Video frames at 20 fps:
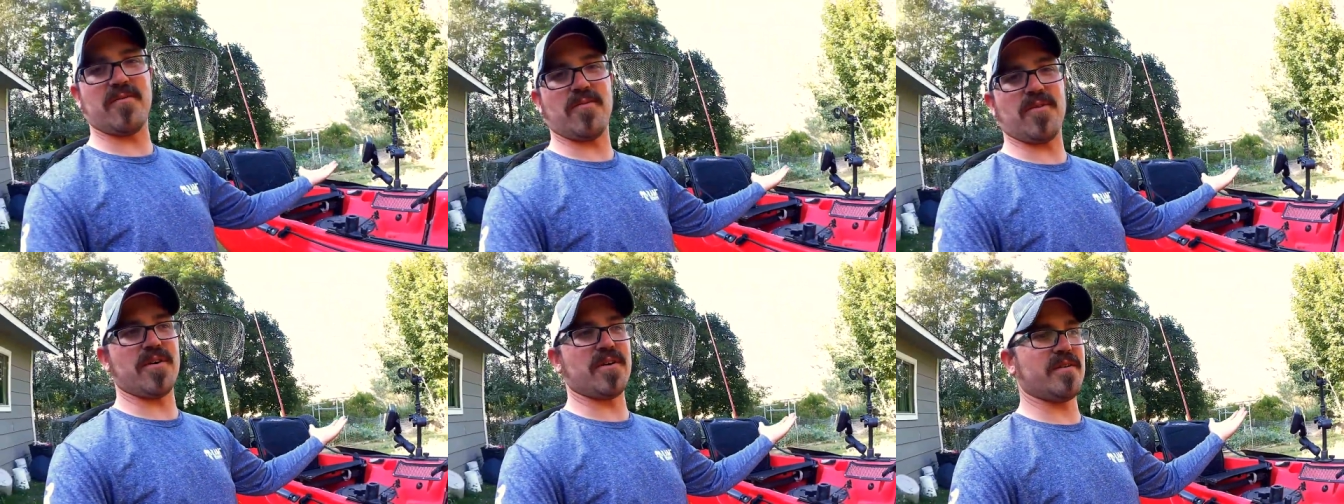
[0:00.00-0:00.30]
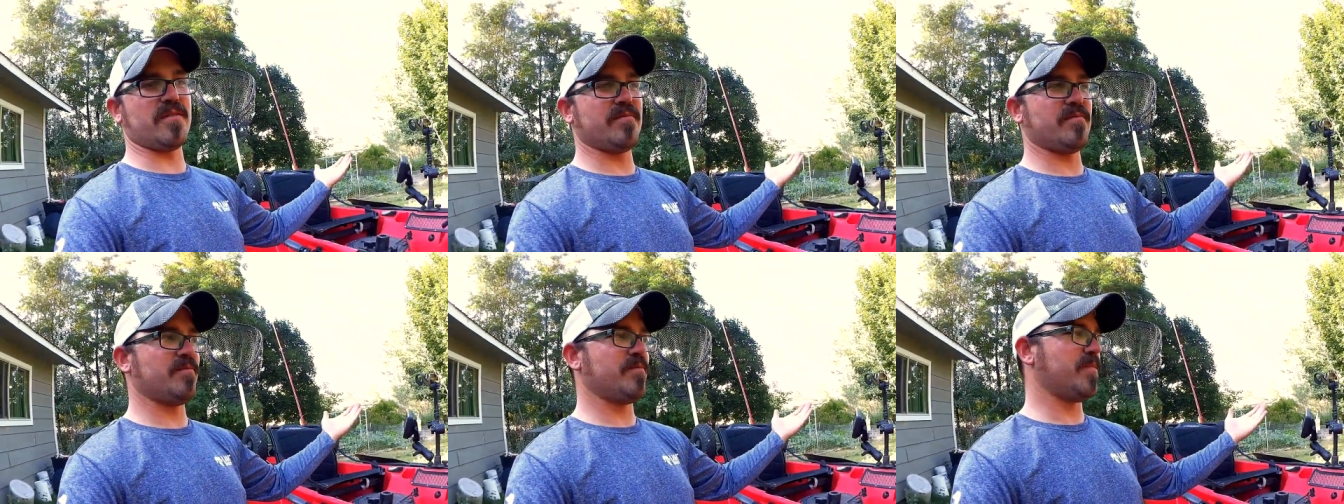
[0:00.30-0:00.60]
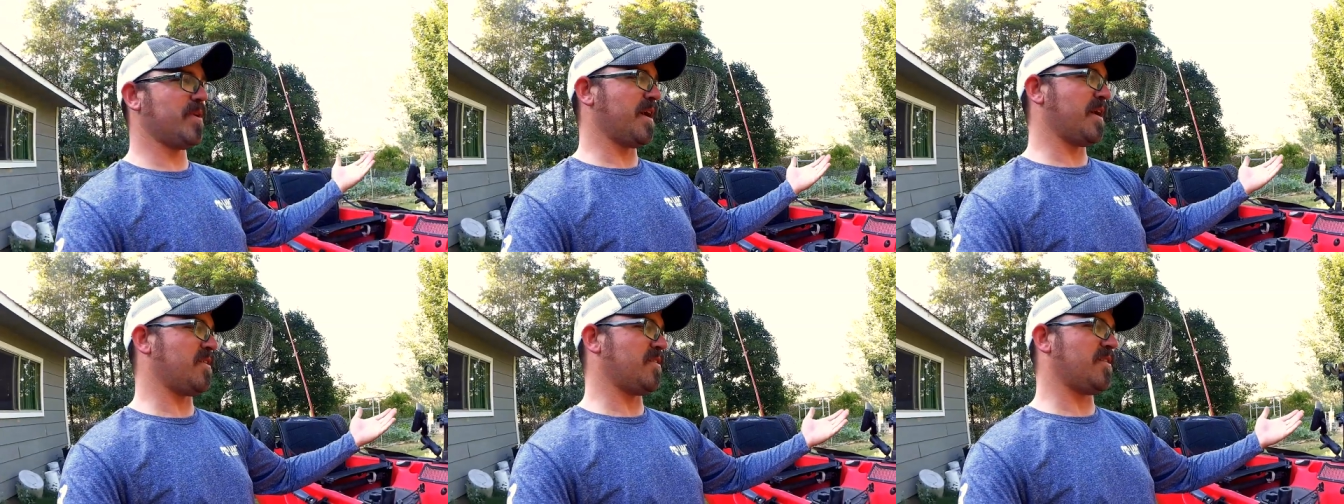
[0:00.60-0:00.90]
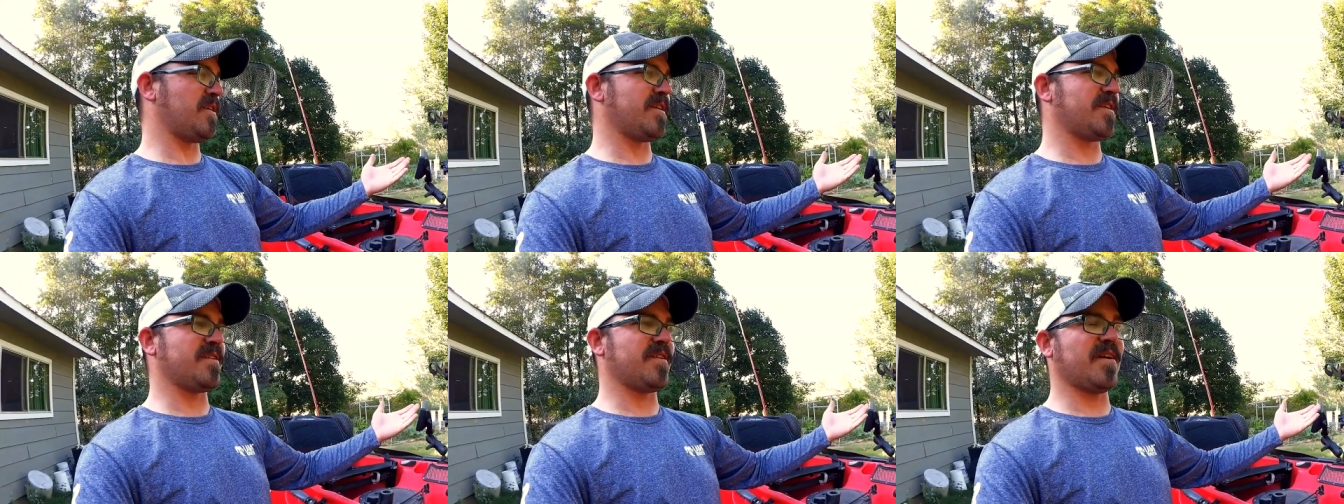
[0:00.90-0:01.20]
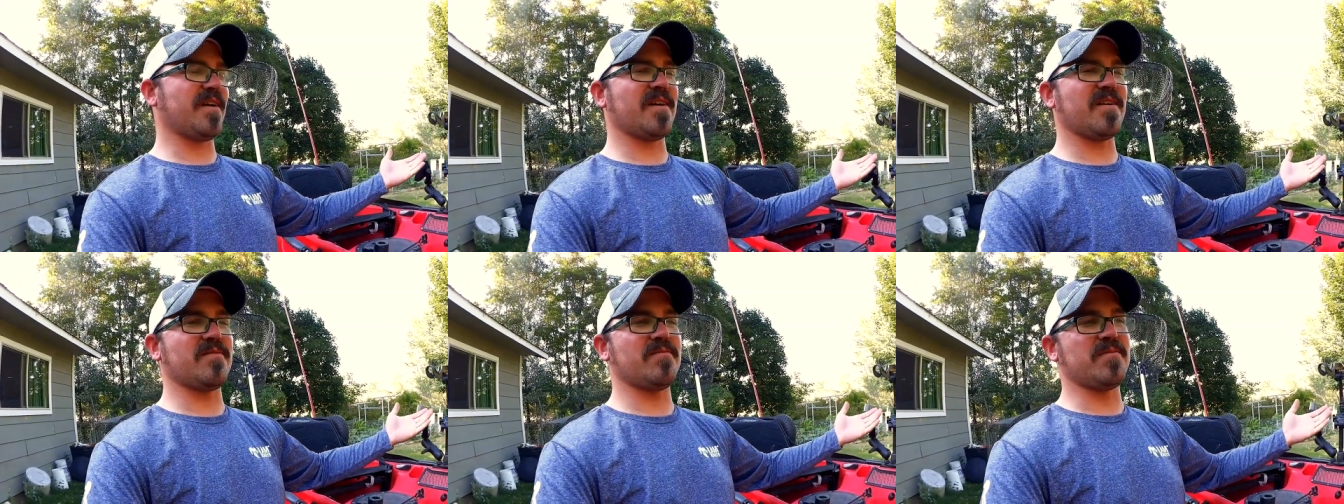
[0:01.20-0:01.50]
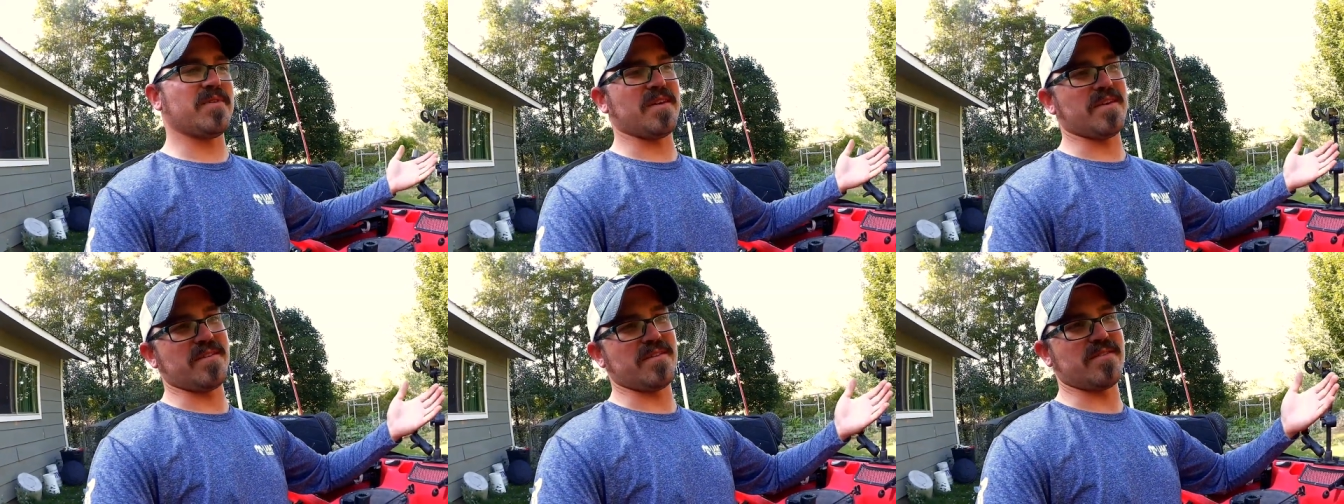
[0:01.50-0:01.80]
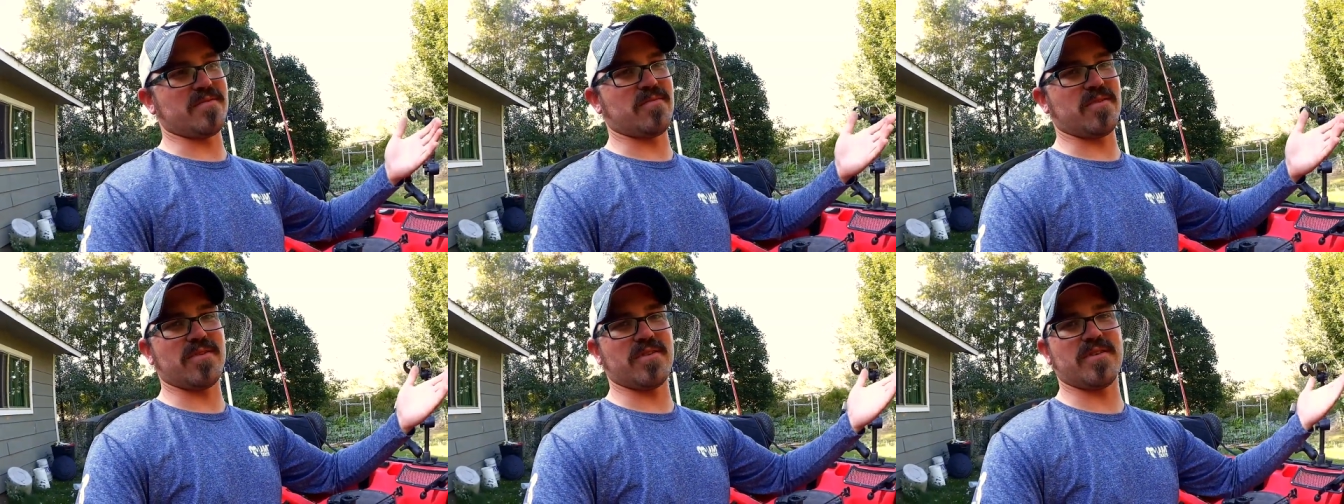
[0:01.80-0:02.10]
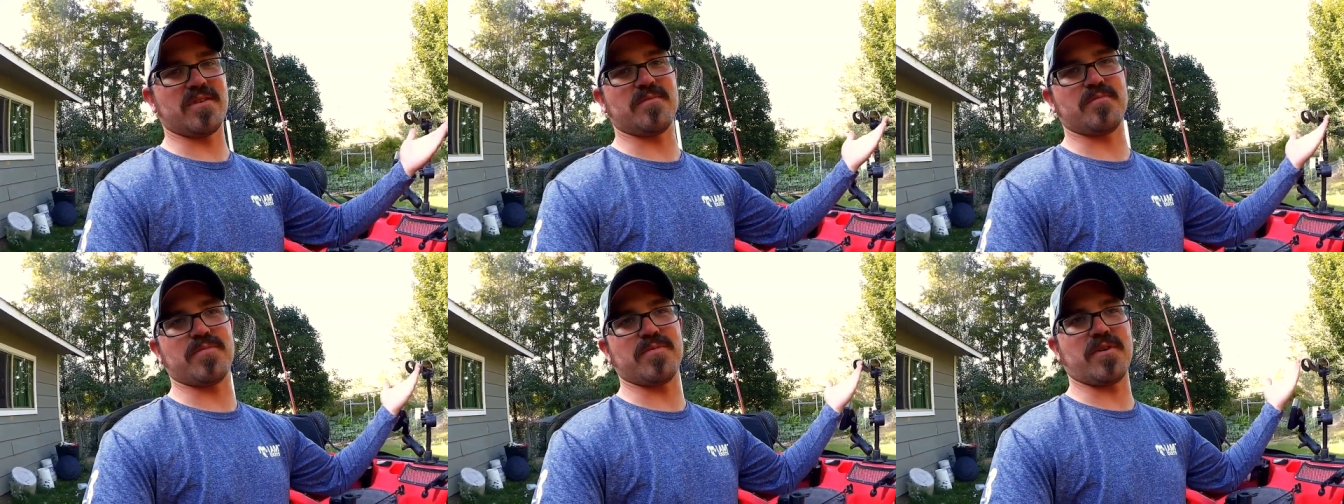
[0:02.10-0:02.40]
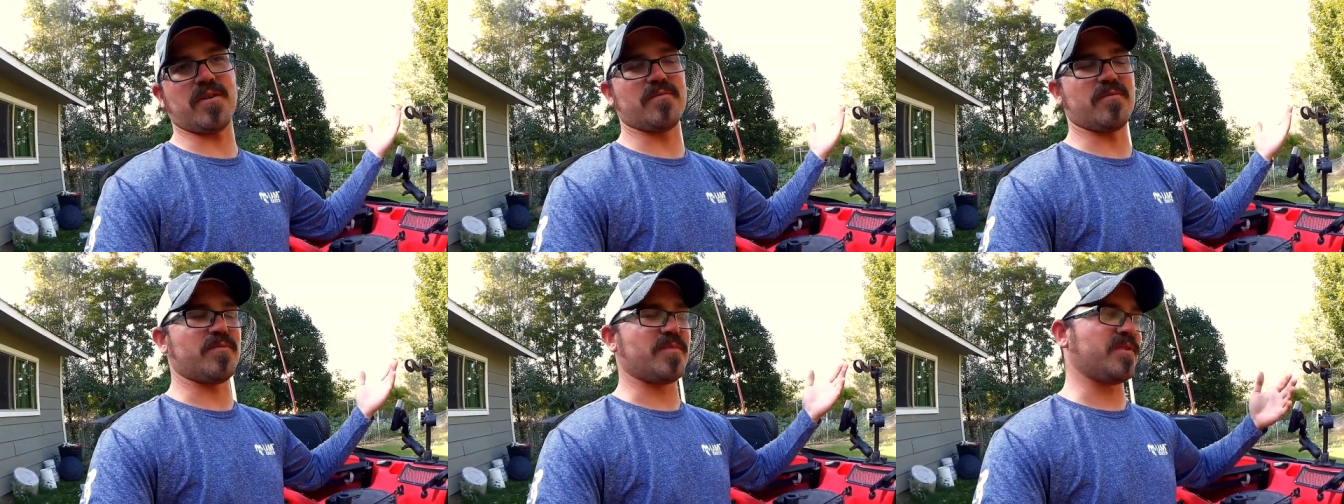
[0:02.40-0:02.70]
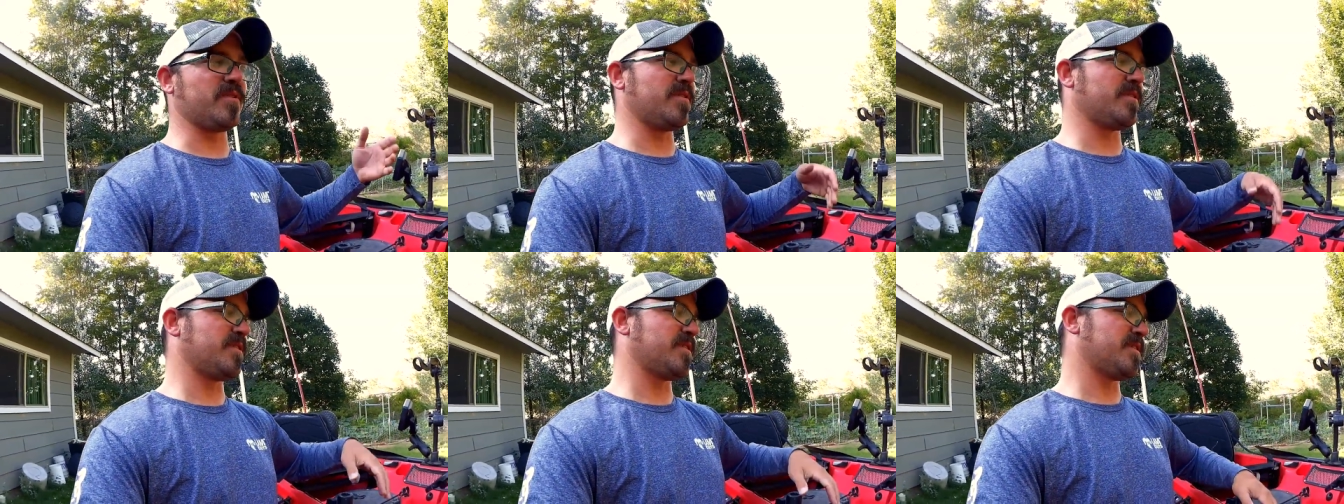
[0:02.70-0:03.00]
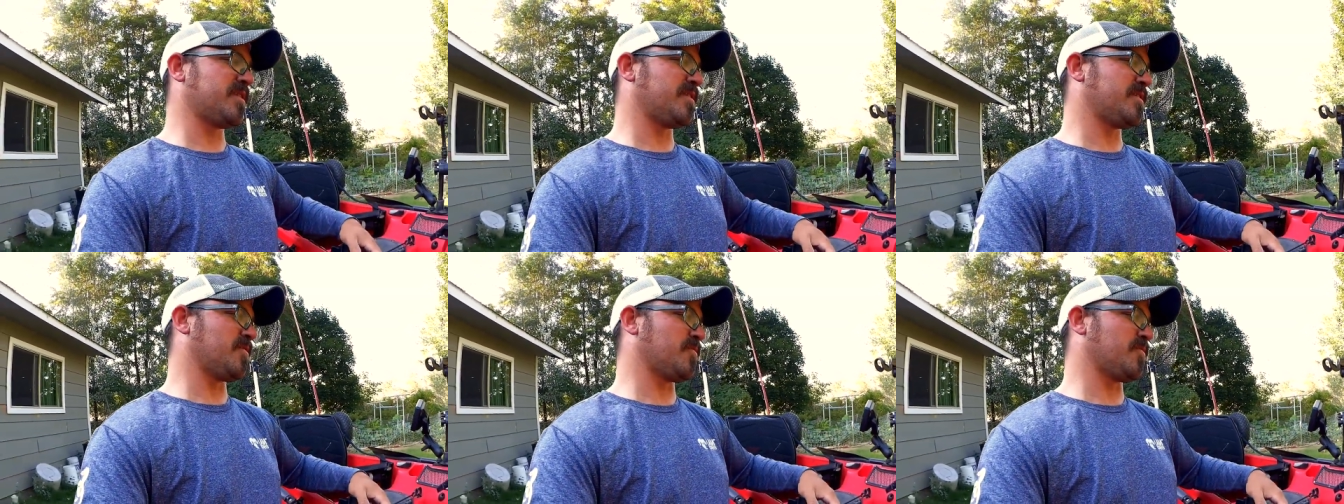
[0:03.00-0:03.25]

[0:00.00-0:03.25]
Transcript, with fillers: one paddle at a time because what are the probability,